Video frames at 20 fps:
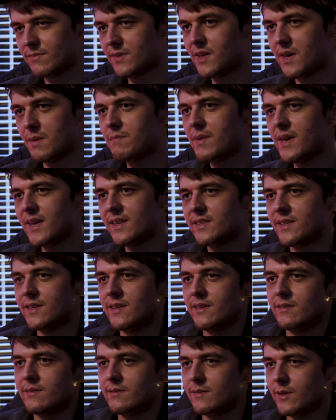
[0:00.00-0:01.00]
compete
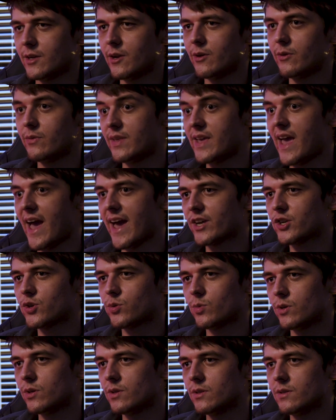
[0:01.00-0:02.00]
in, you know, the
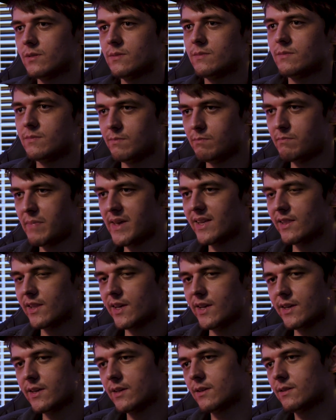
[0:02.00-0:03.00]
actual big
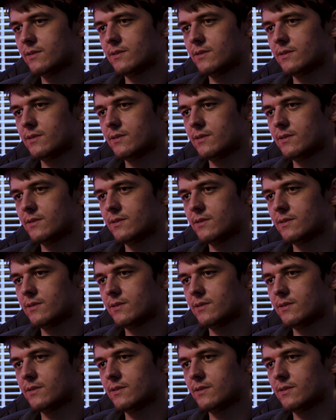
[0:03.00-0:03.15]
league,